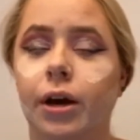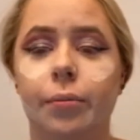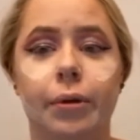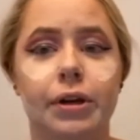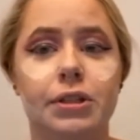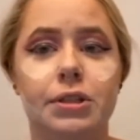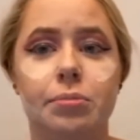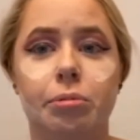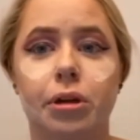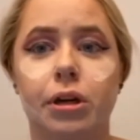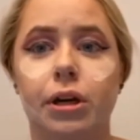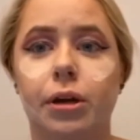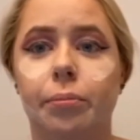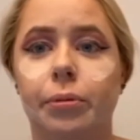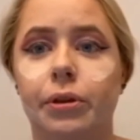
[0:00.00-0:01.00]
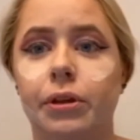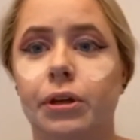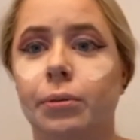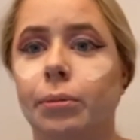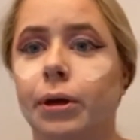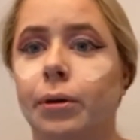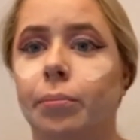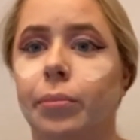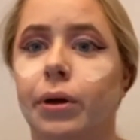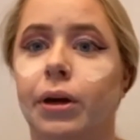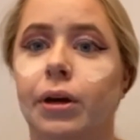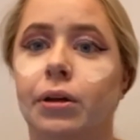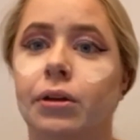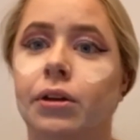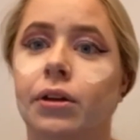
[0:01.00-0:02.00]
might speed it up a little bit,
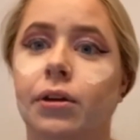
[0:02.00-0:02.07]
but